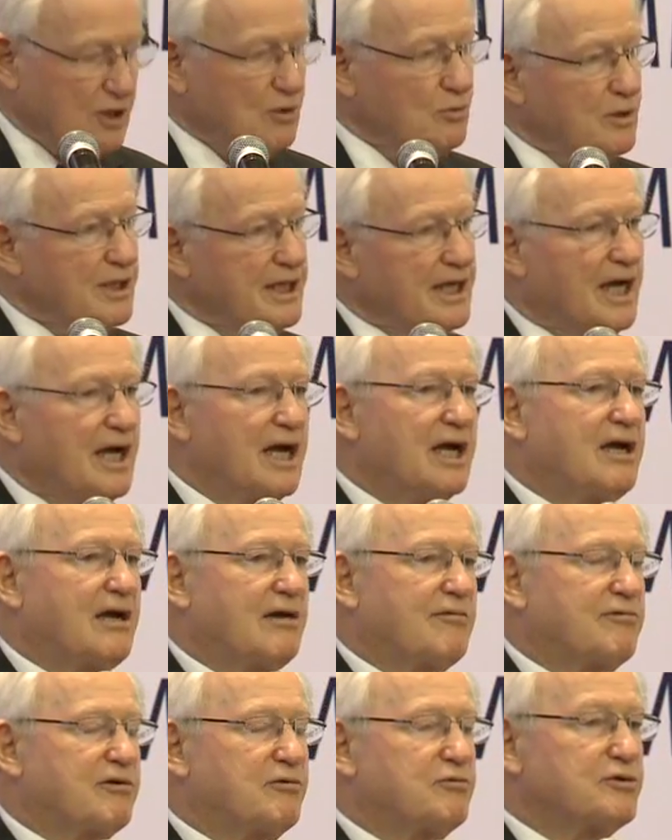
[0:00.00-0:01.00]
we
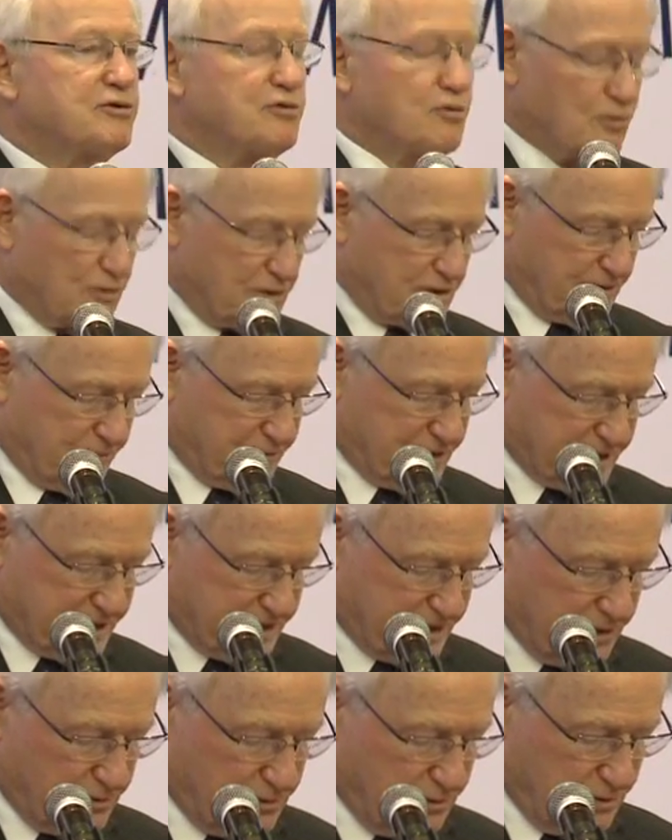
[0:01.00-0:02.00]
have a resource of
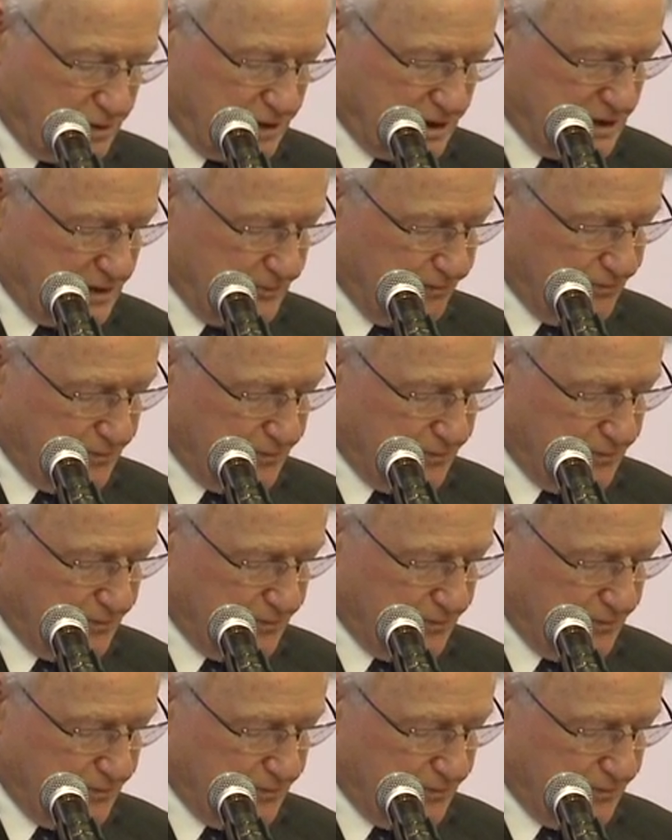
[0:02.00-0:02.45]
skills,